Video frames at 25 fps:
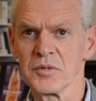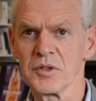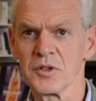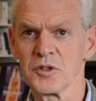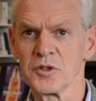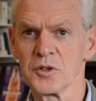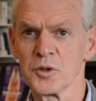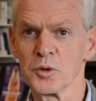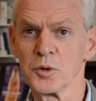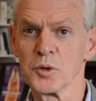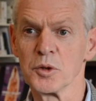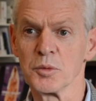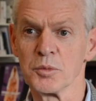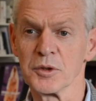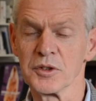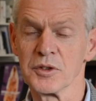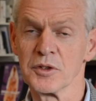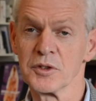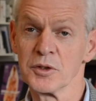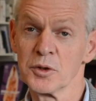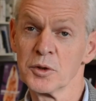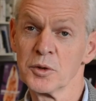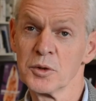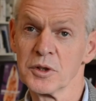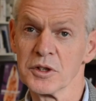
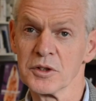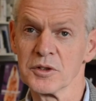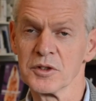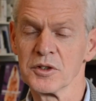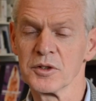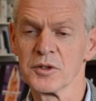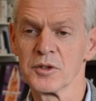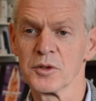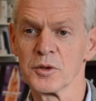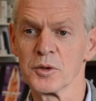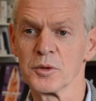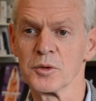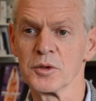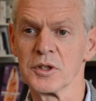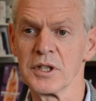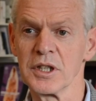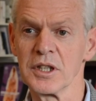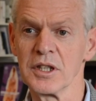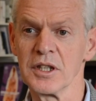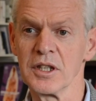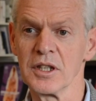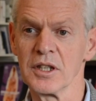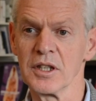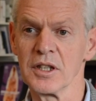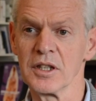suited to
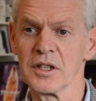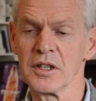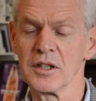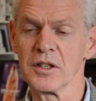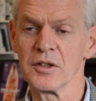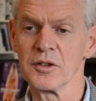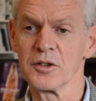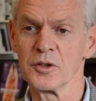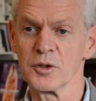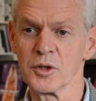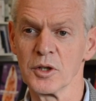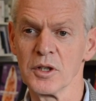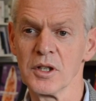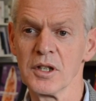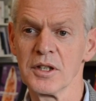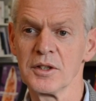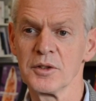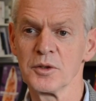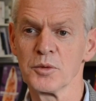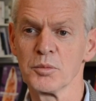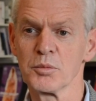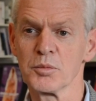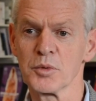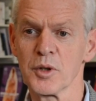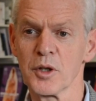the
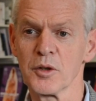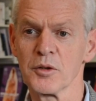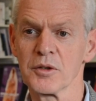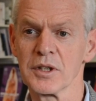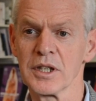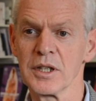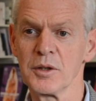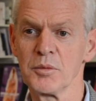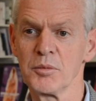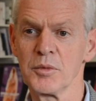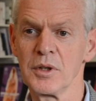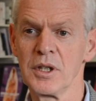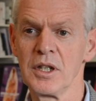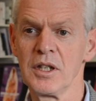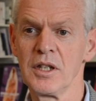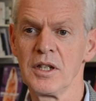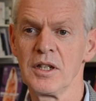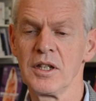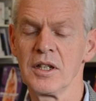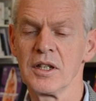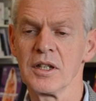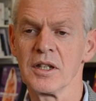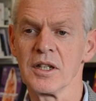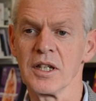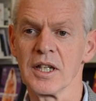journalism program,
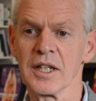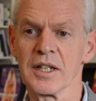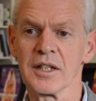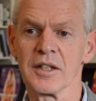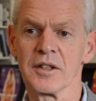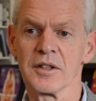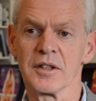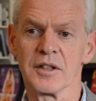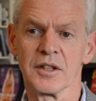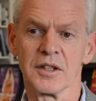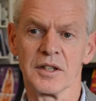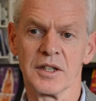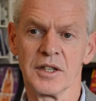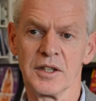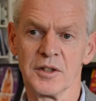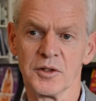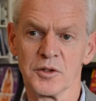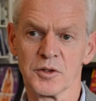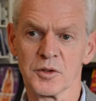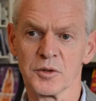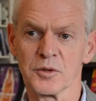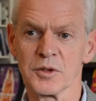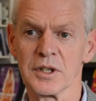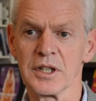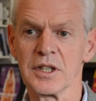like
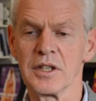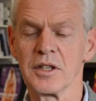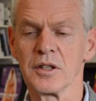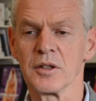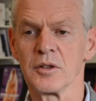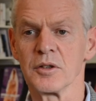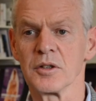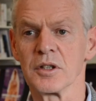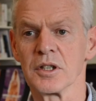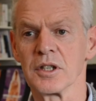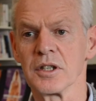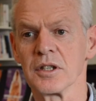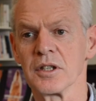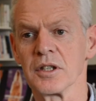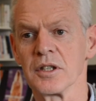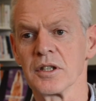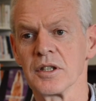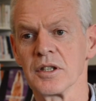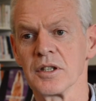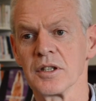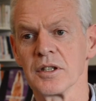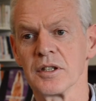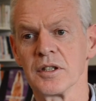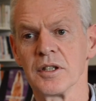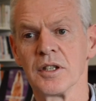history
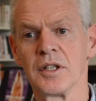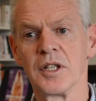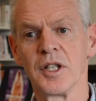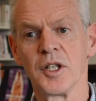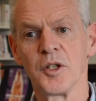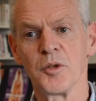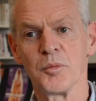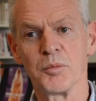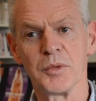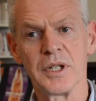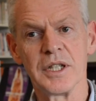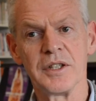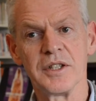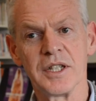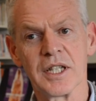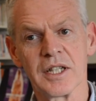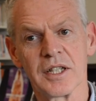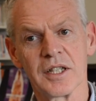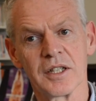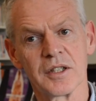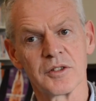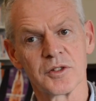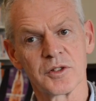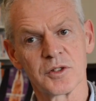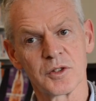or
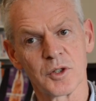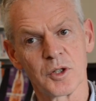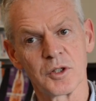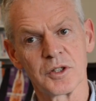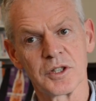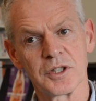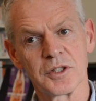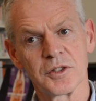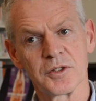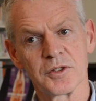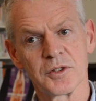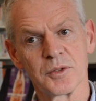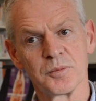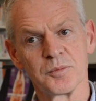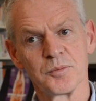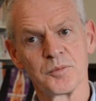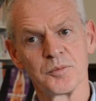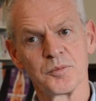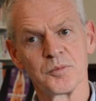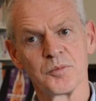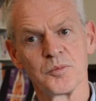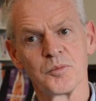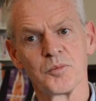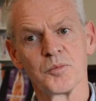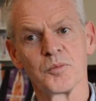media studies.
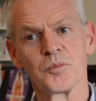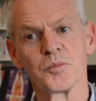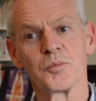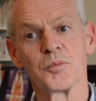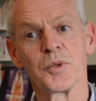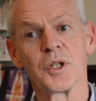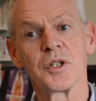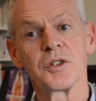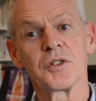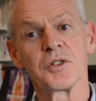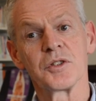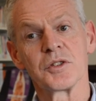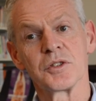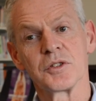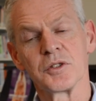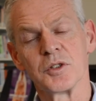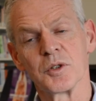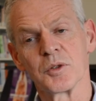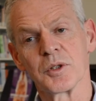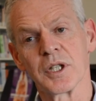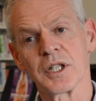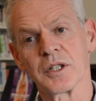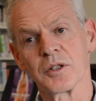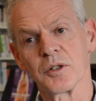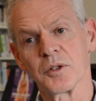But
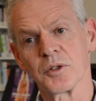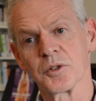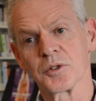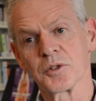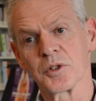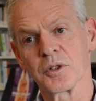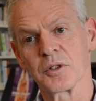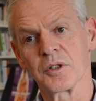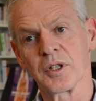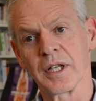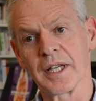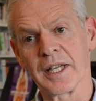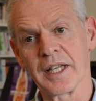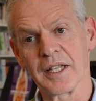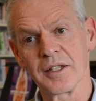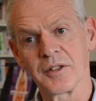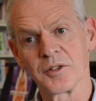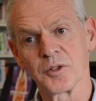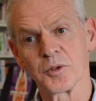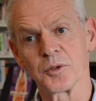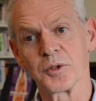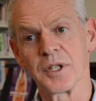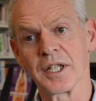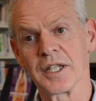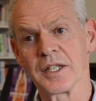you can also add
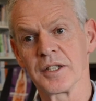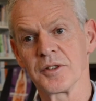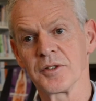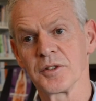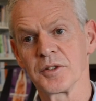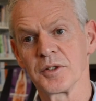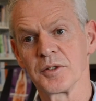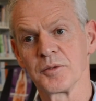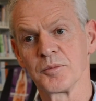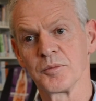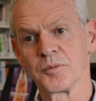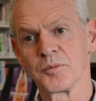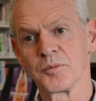to that